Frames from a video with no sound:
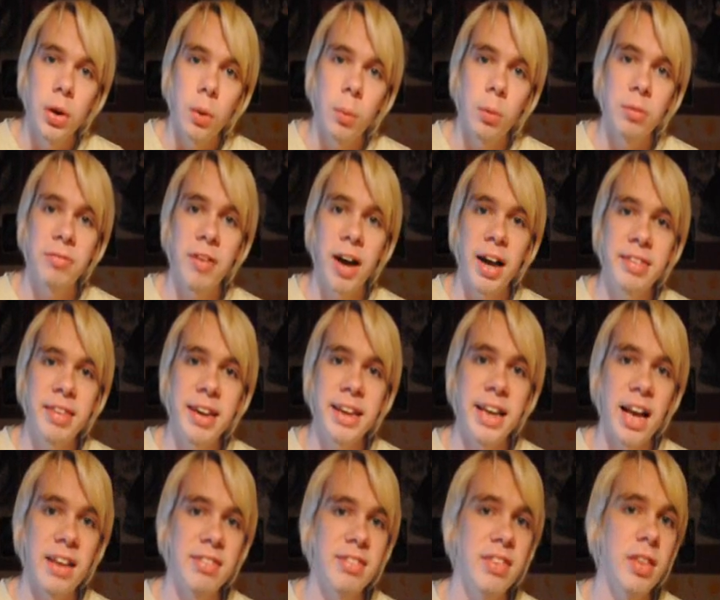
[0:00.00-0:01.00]
will find that
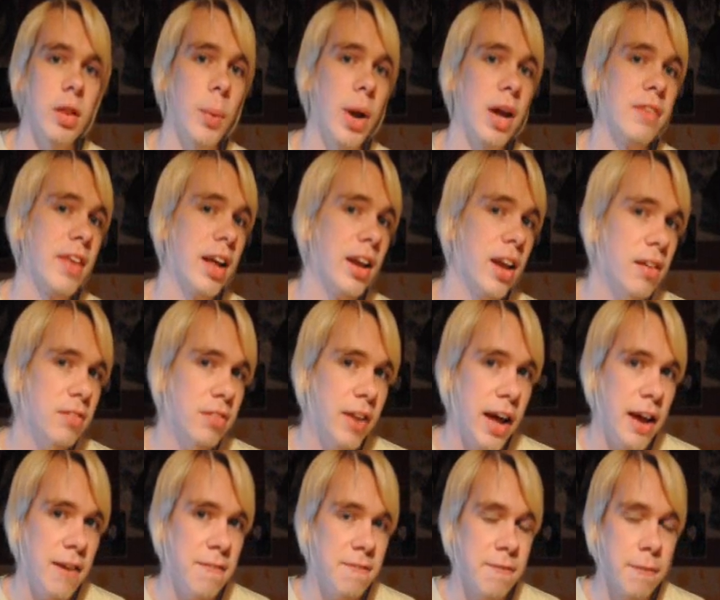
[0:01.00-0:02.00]
it gets in the way of their love
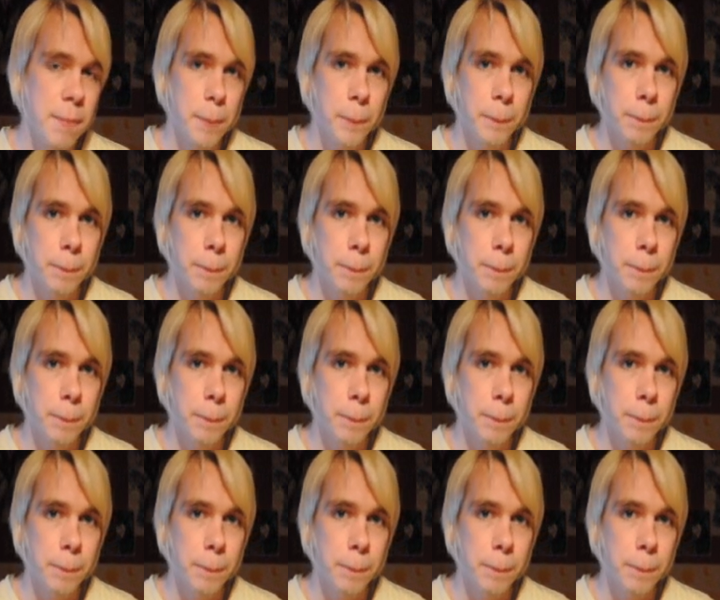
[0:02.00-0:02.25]
life,